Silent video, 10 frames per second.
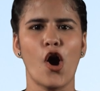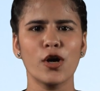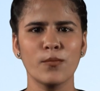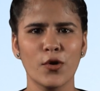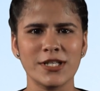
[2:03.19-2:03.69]

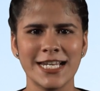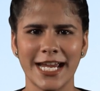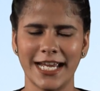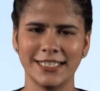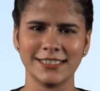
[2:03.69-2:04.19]
or
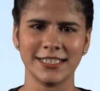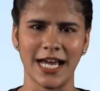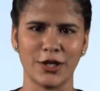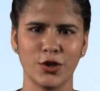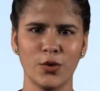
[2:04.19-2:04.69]
mostly any
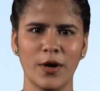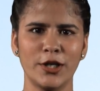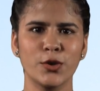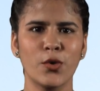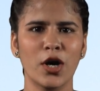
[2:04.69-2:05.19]
scenario
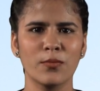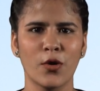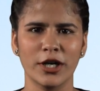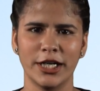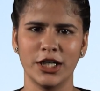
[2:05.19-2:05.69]
where two or
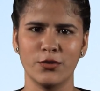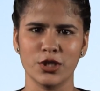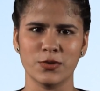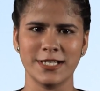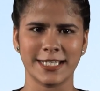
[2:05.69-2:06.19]
more
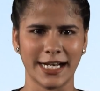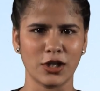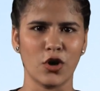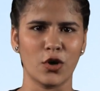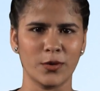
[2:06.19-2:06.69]
individuals
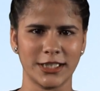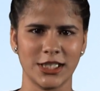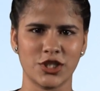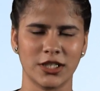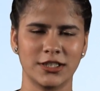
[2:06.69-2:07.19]
get along with each